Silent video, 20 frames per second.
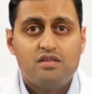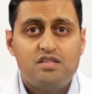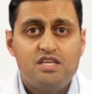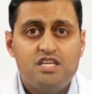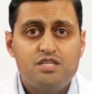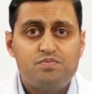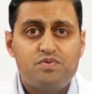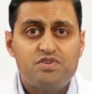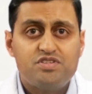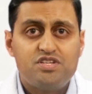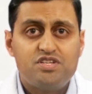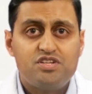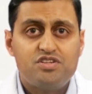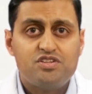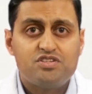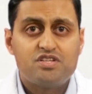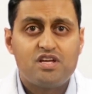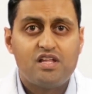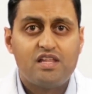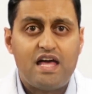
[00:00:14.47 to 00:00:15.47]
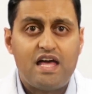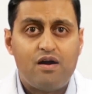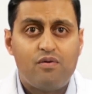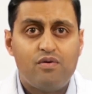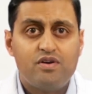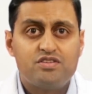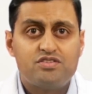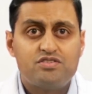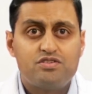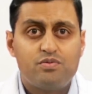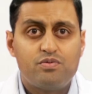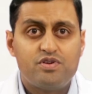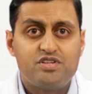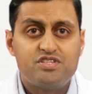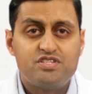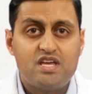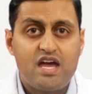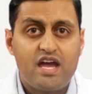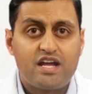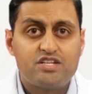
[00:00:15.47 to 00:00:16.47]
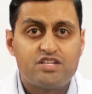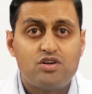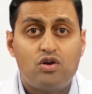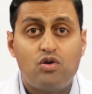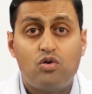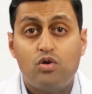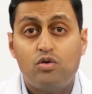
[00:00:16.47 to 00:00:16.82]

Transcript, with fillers: These procedures allow us to resect